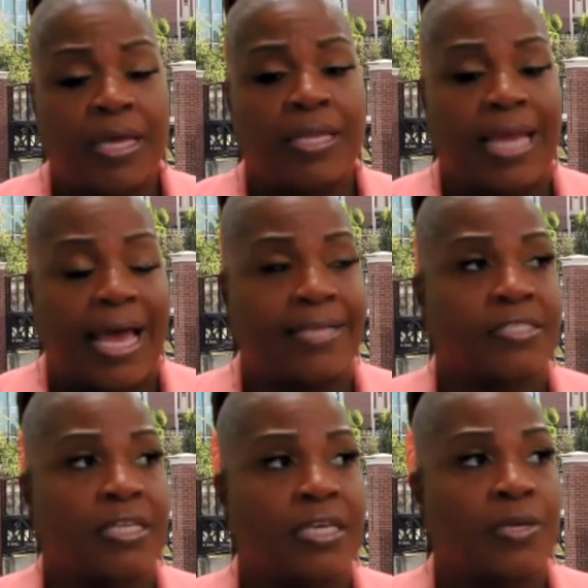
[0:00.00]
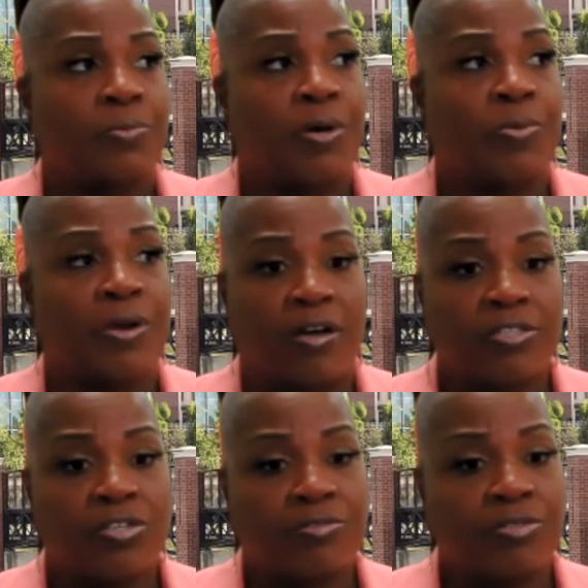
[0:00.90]
Lastly, what we're
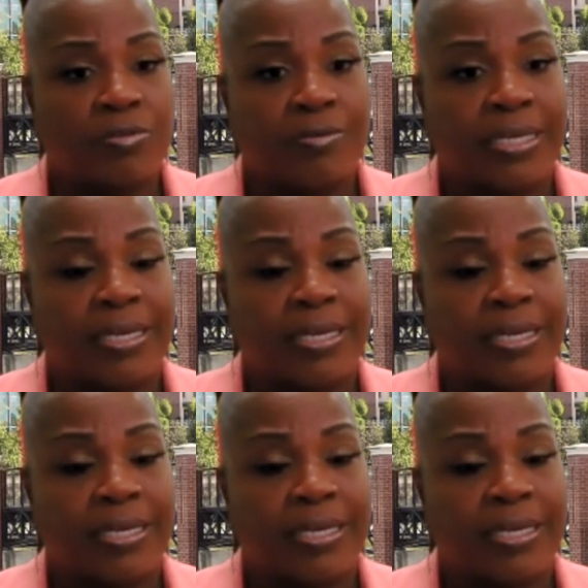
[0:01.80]
also doing